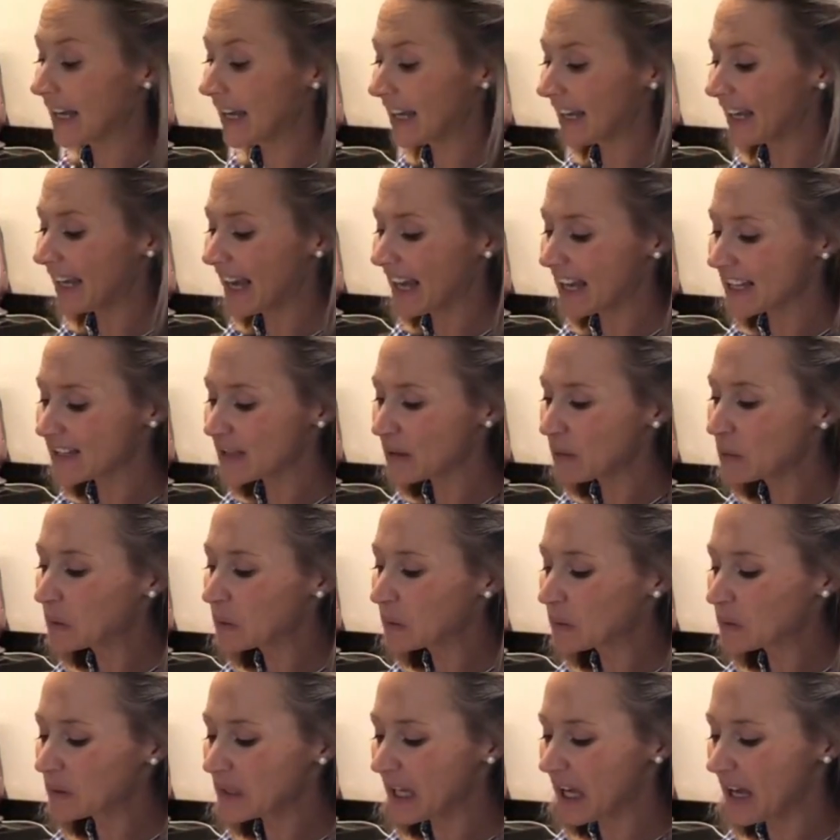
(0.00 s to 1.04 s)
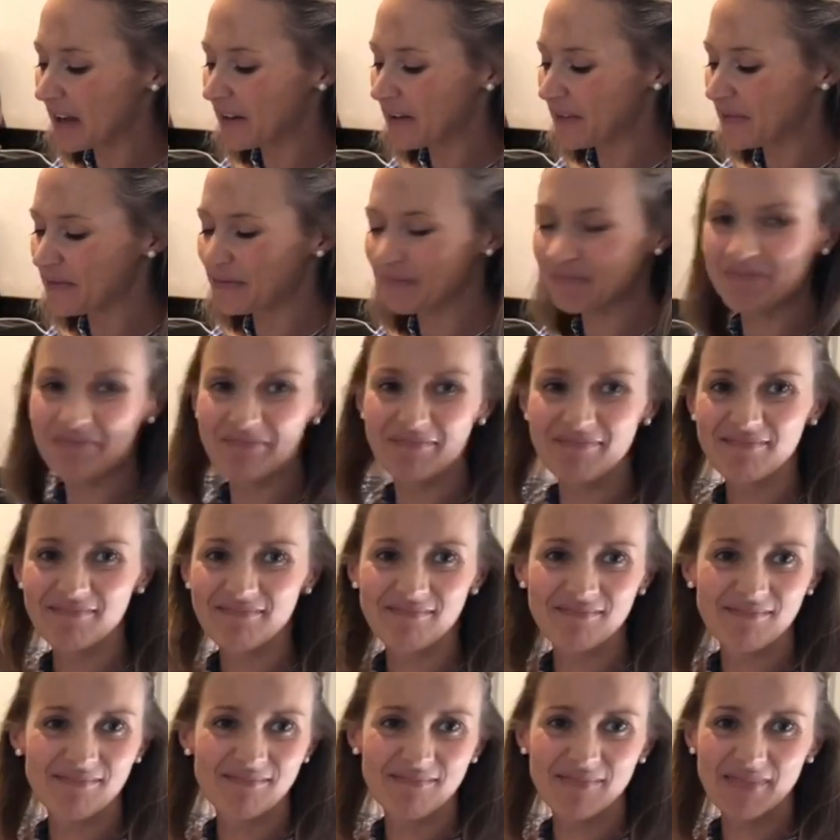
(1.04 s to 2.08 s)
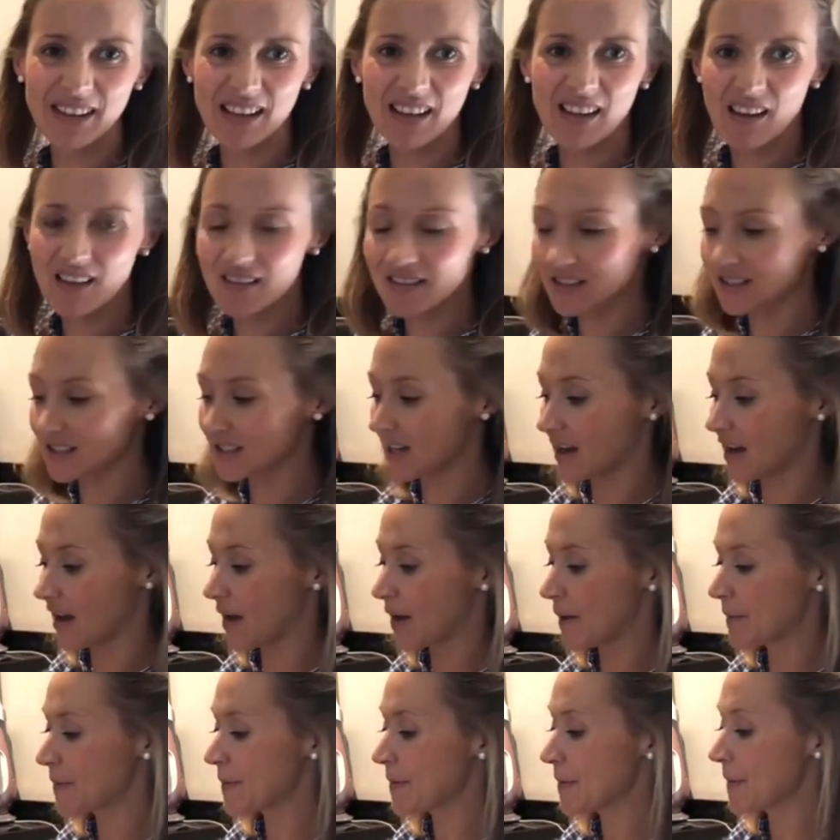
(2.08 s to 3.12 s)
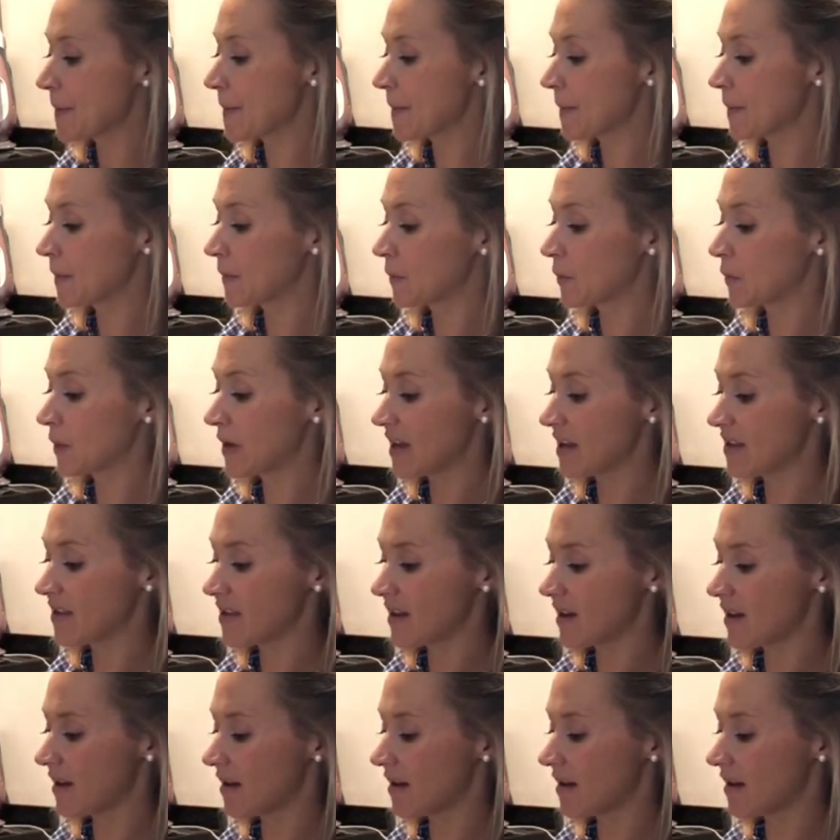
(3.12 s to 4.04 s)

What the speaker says: It gets all kind of gunked up with